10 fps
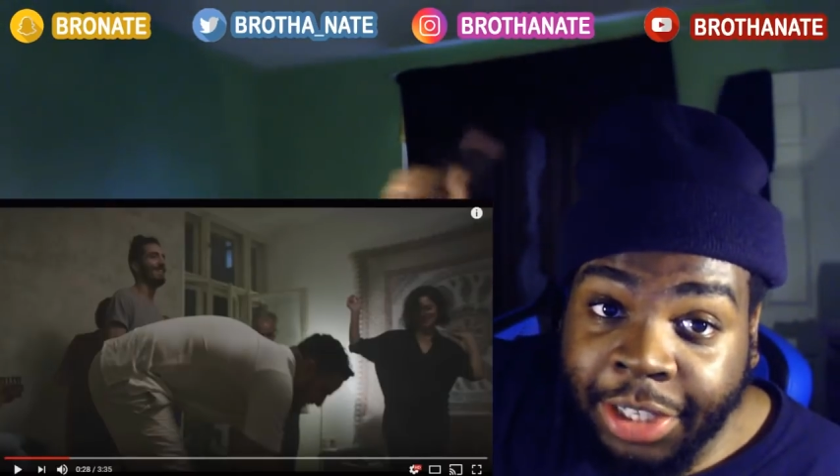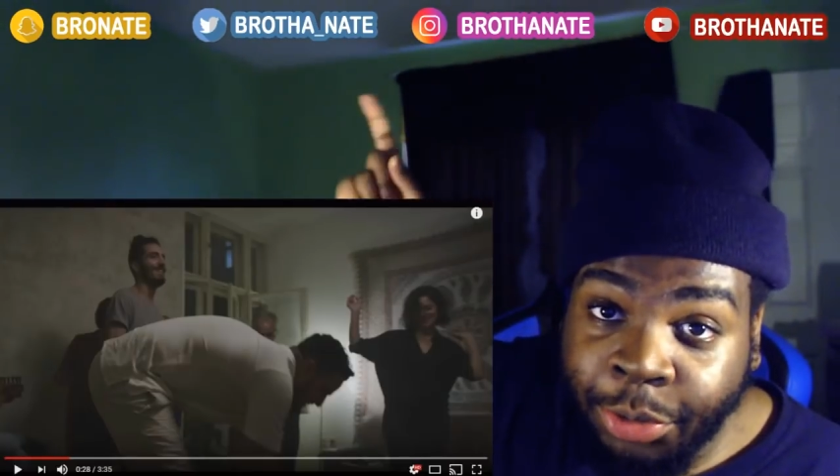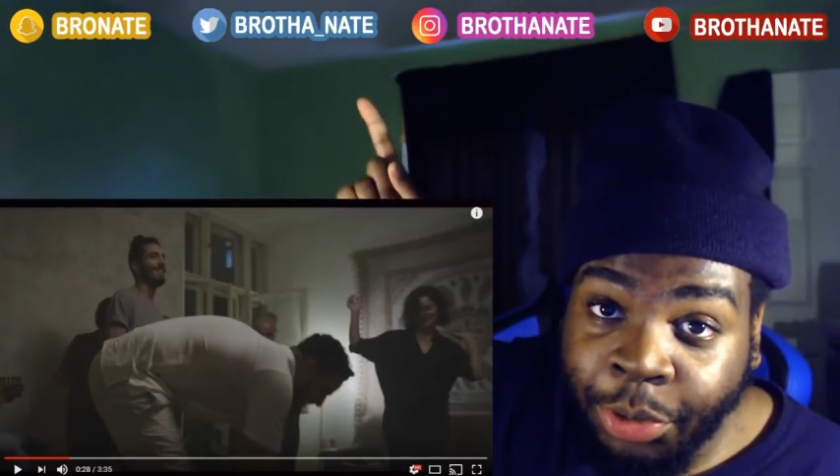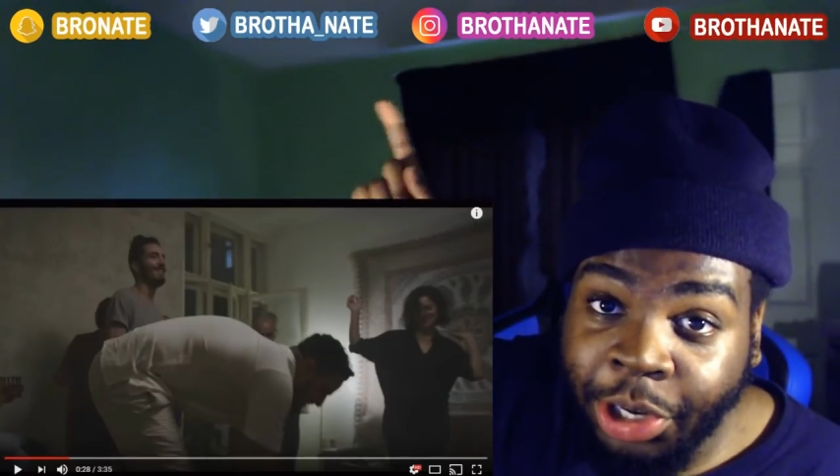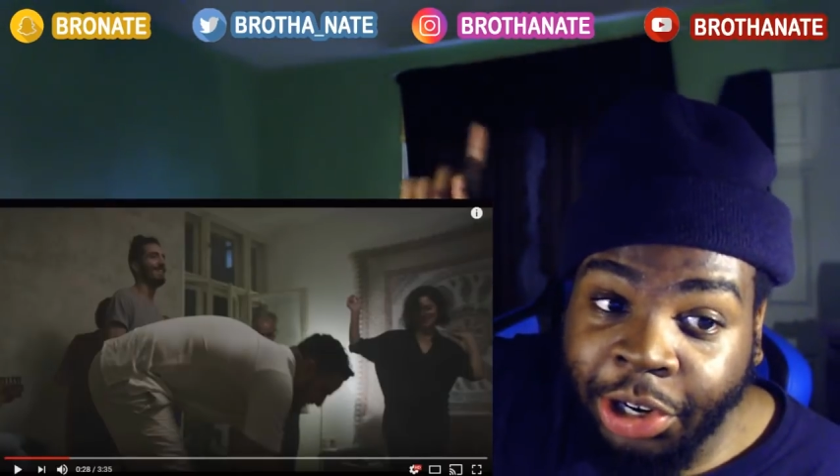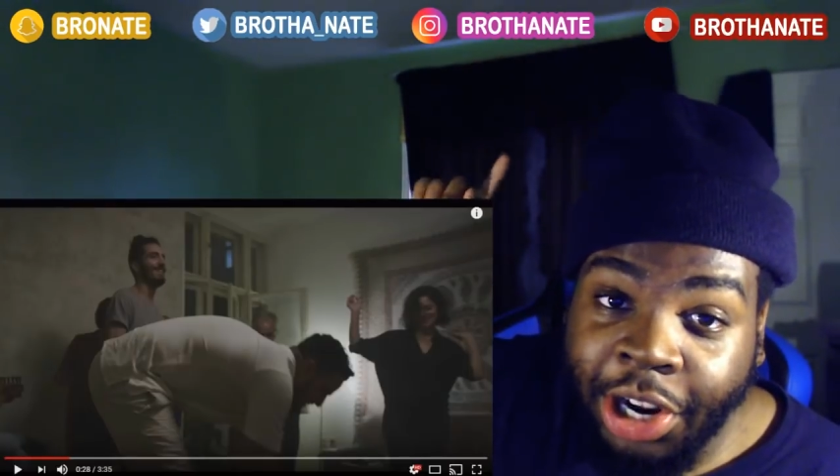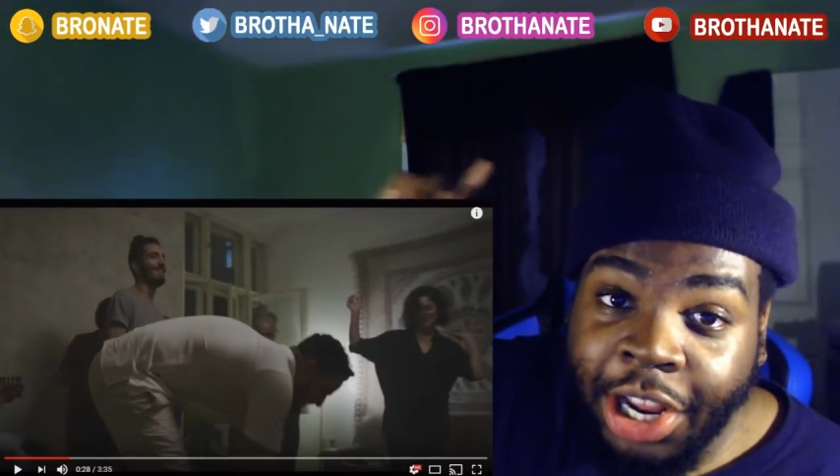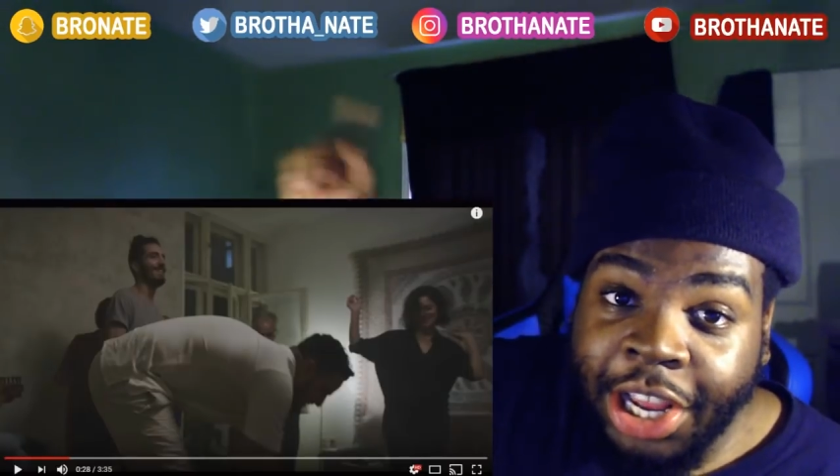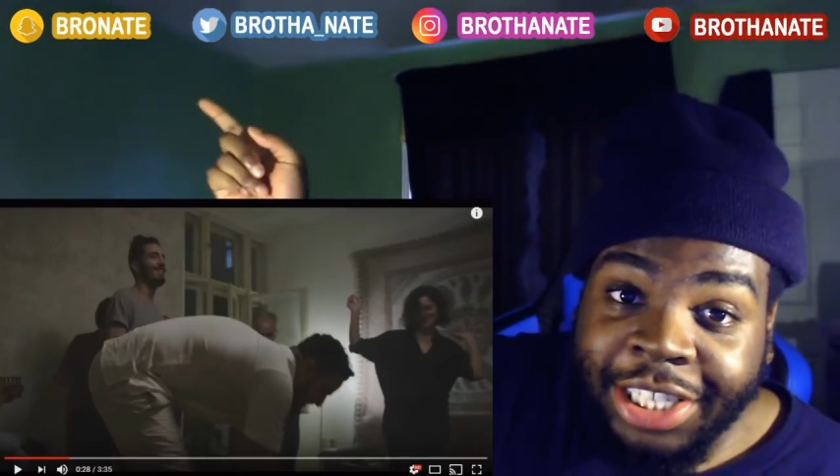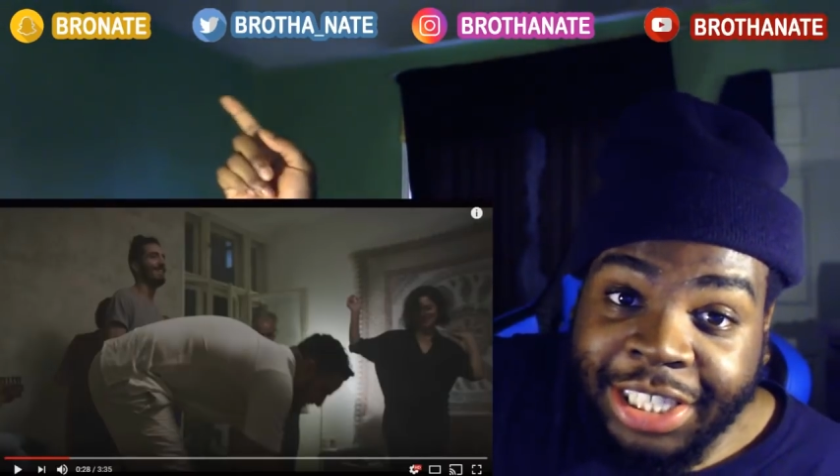Twitter,
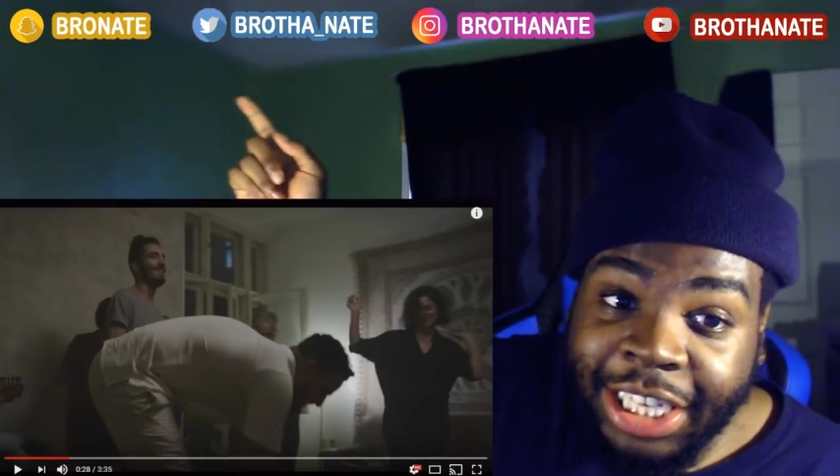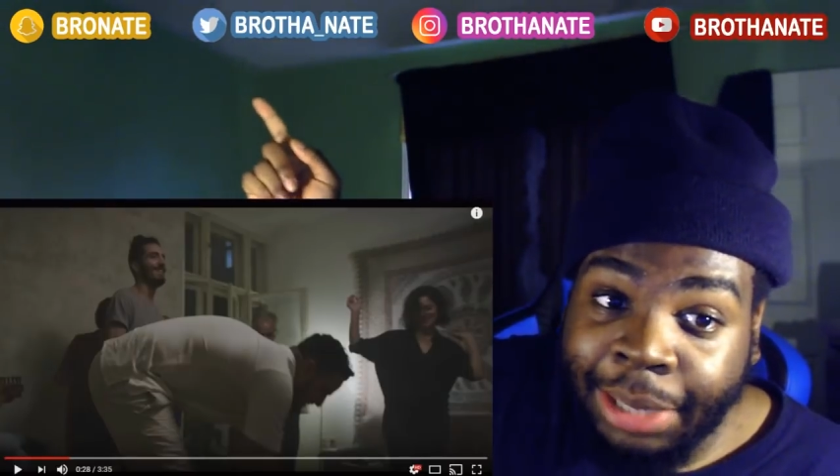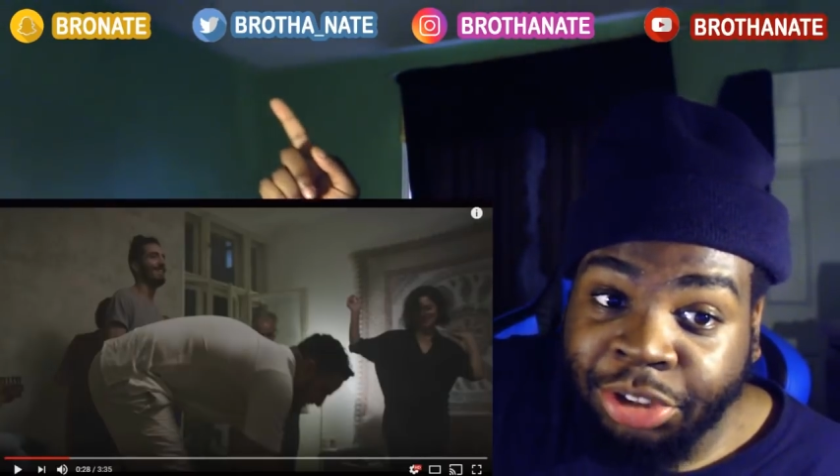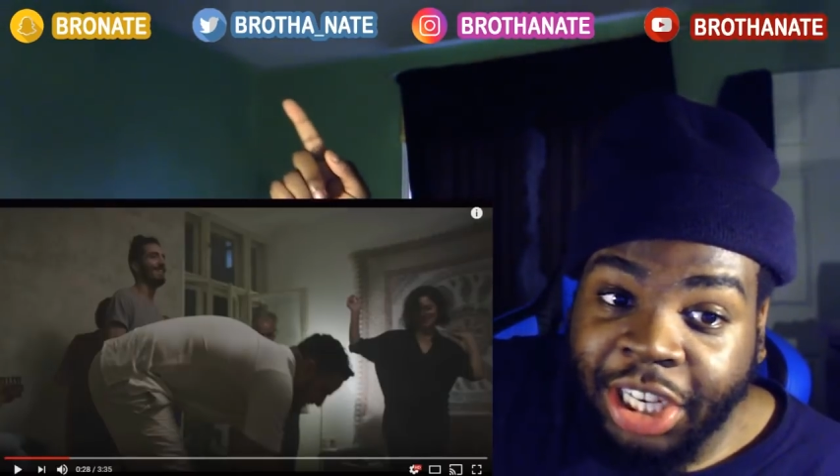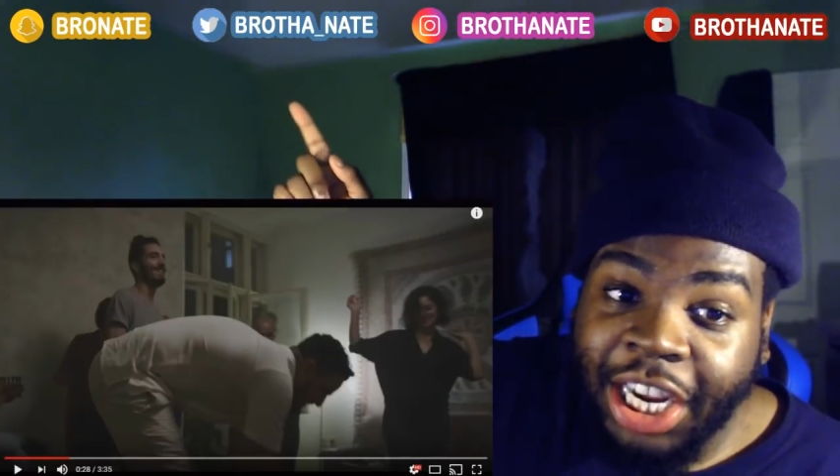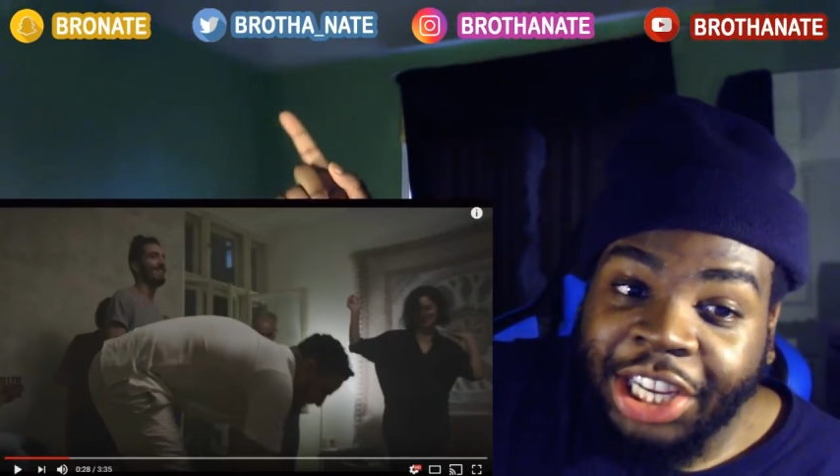Snapchat.